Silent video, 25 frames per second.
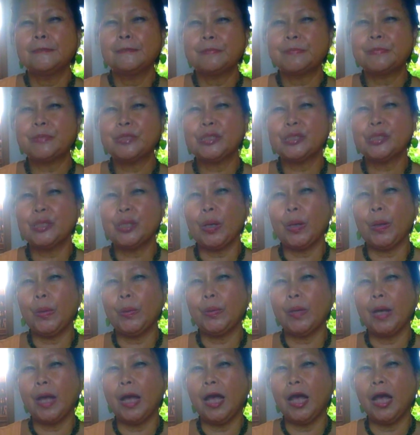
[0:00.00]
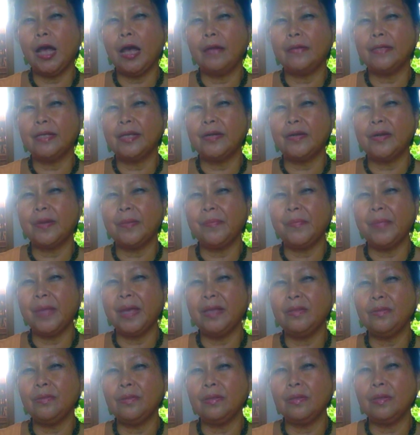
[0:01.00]
So there are
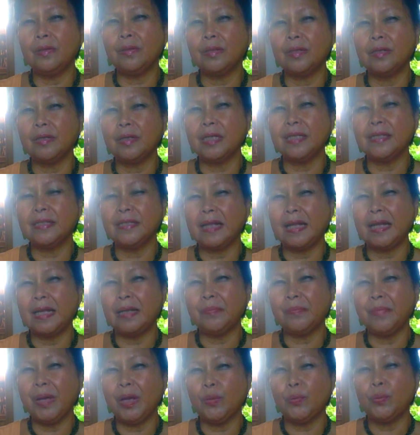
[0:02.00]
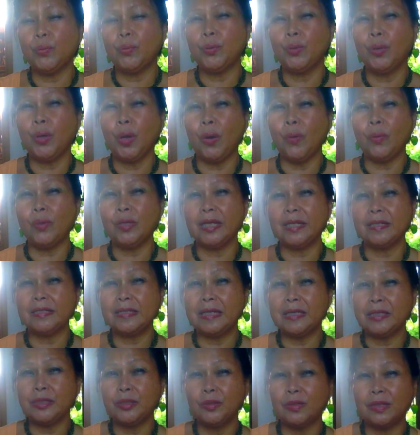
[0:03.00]
Italian men who know
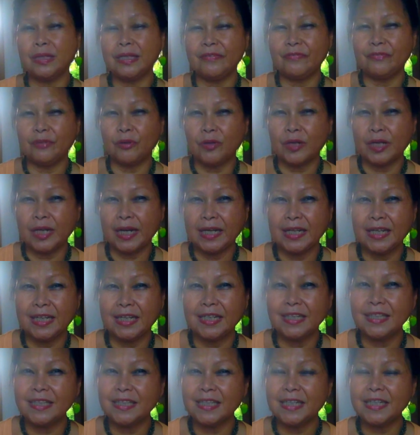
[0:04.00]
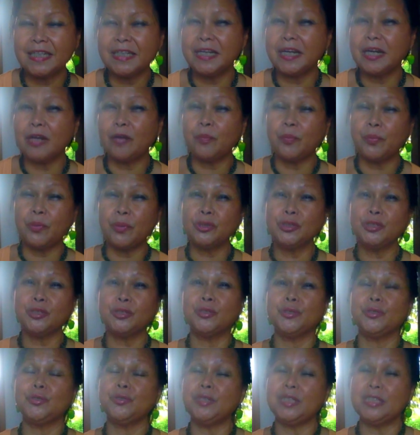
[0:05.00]
that you live already in Italy. Their
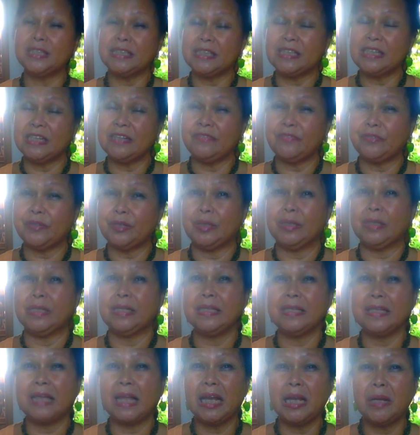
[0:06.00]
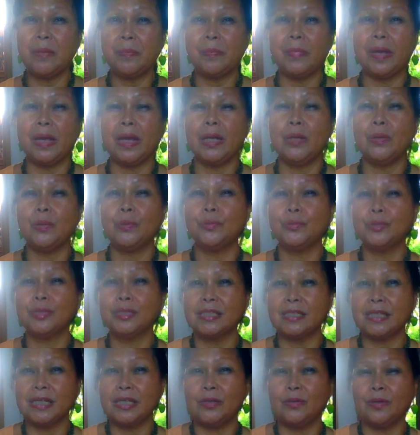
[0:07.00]
approach to you is different. Italian men who
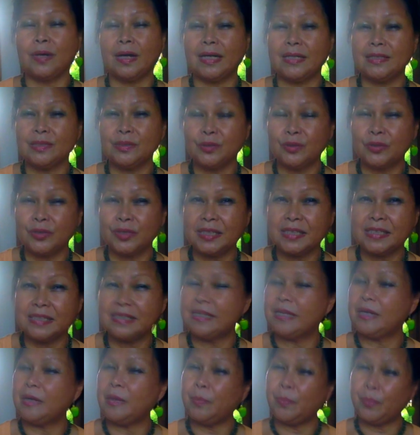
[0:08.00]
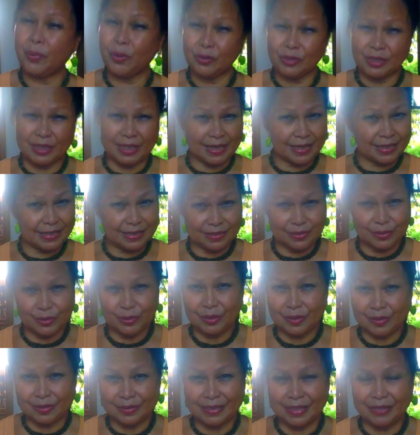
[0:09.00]
see you as tourists, their approach are
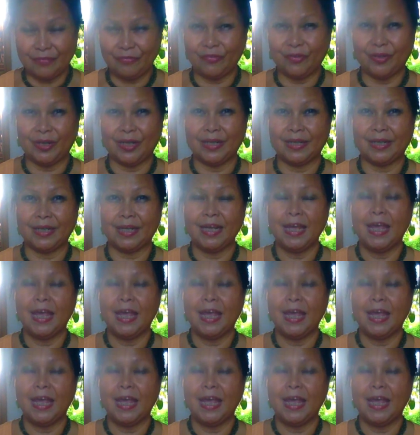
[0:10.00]
different.